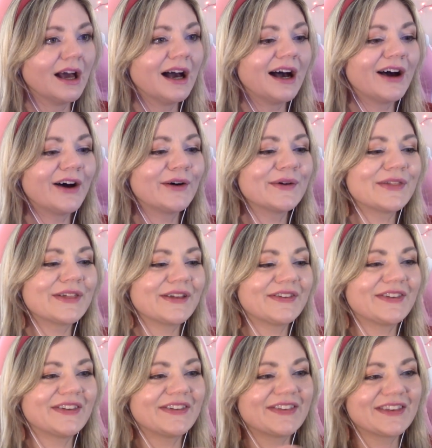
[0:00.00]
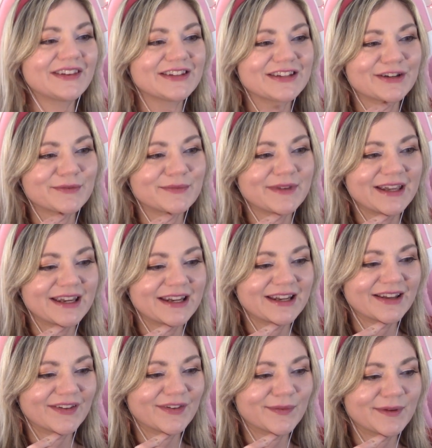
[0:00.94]
Oh, this is the domain
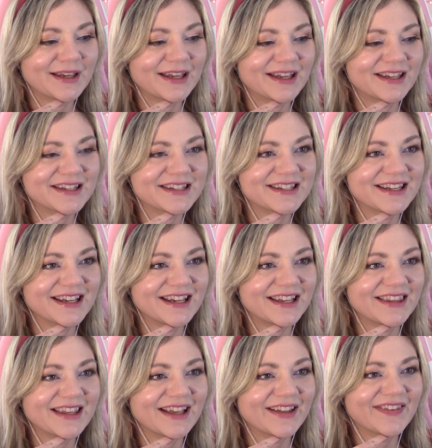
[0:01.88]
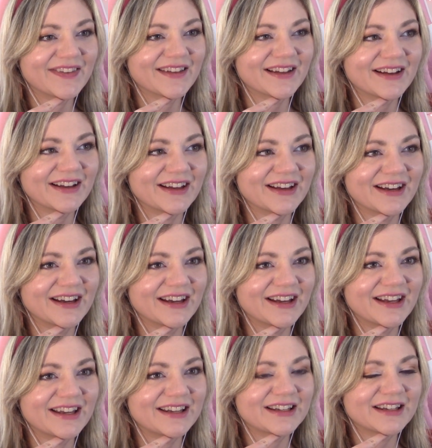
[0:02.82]
expansion? That's not
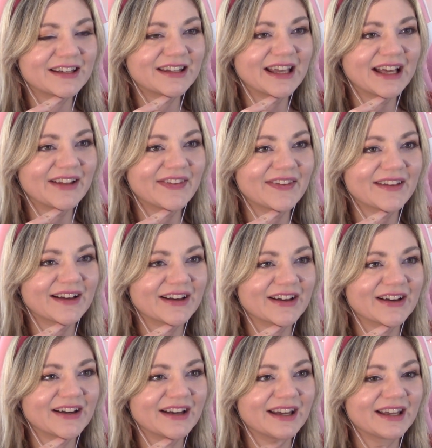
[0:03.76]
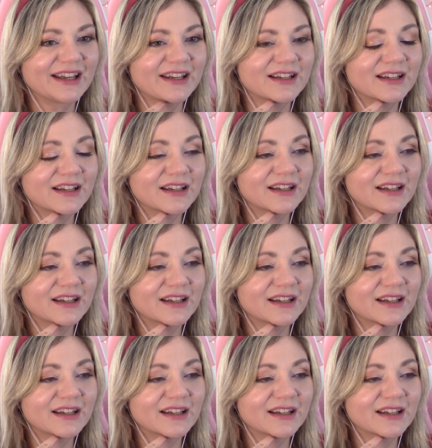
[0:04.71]
good. That's not good.